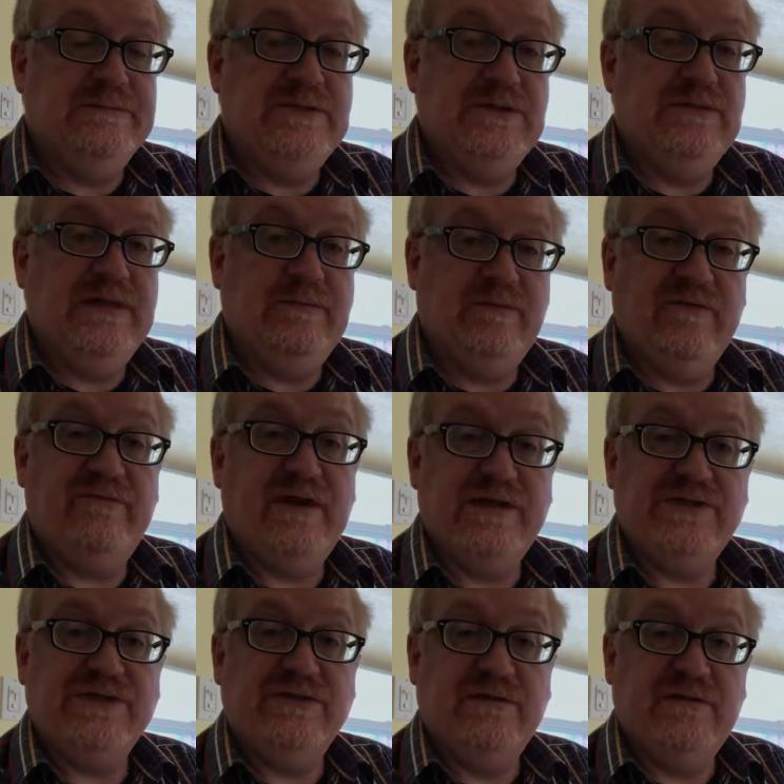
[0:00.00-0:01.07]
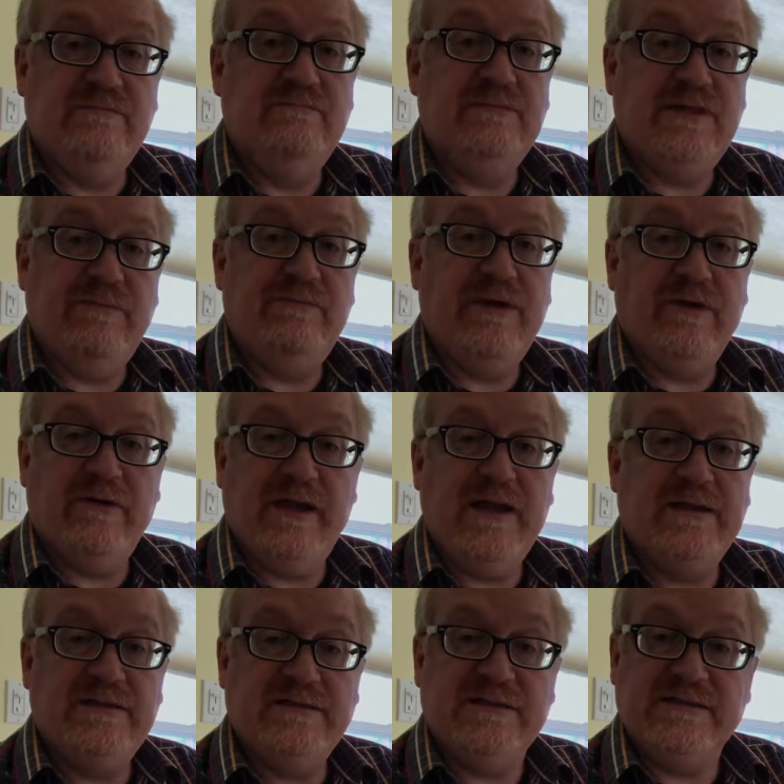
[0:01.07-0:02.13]
doing professional
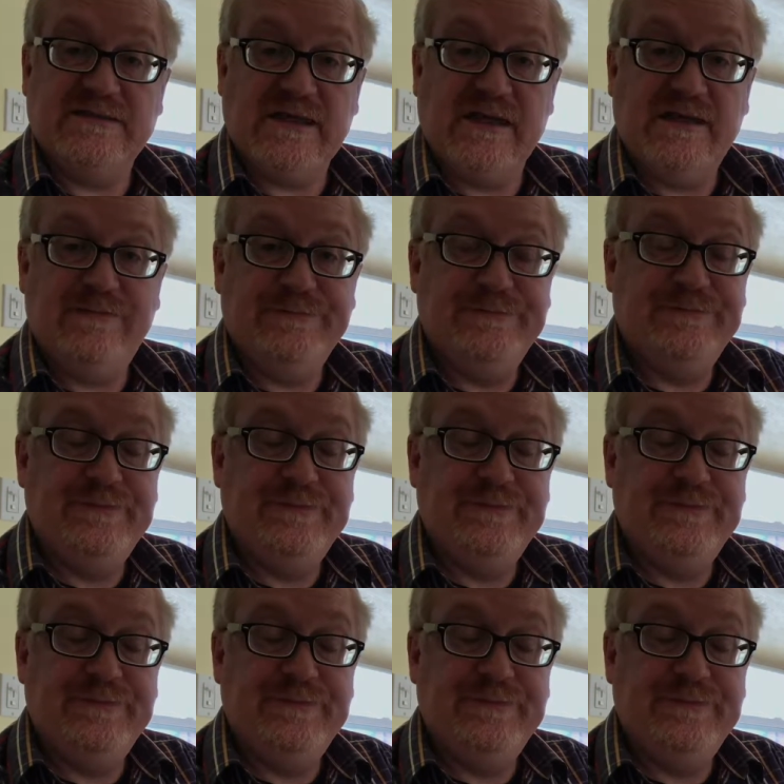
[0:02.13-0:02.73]
computer-aided design.